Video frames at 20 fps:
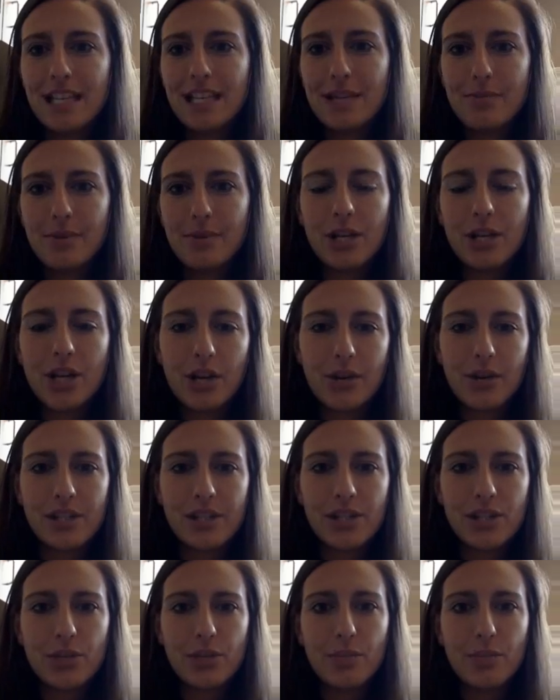to keep on
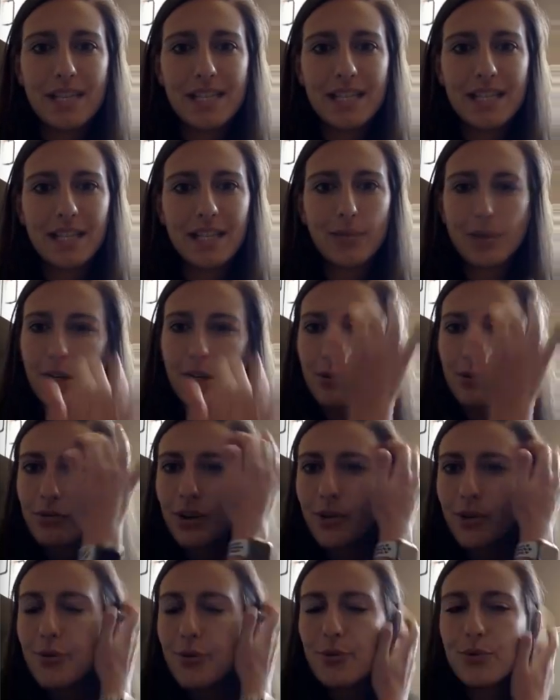going. So basically we're going to
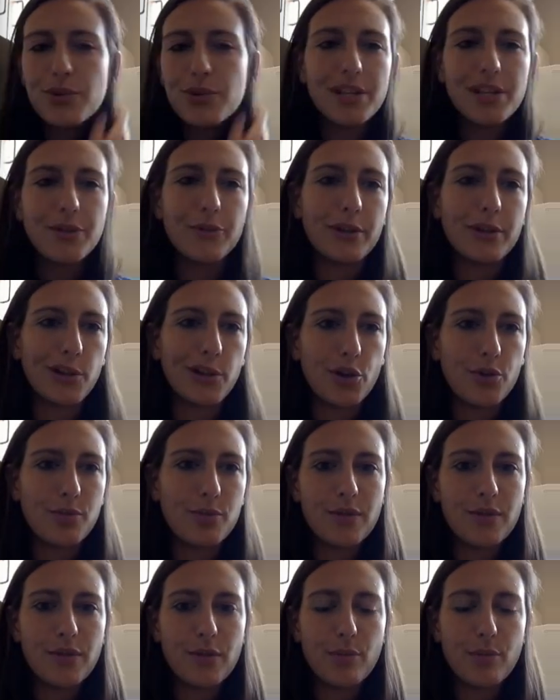run through the different
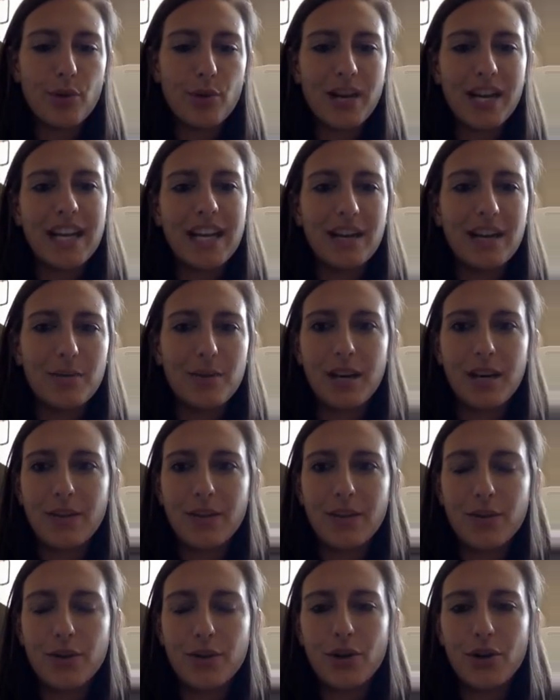lobes of the brain. I'm kind
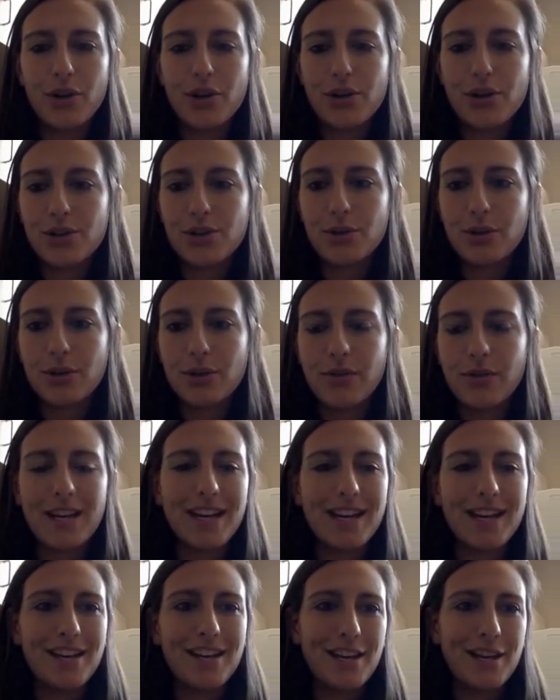of a nerd, so if
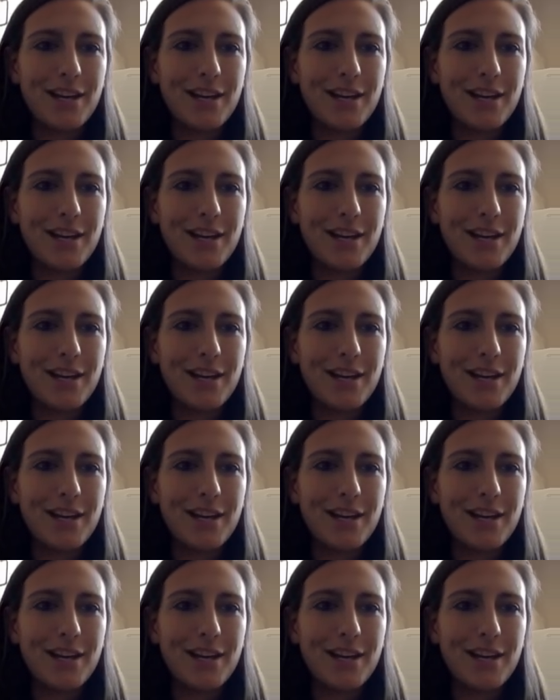I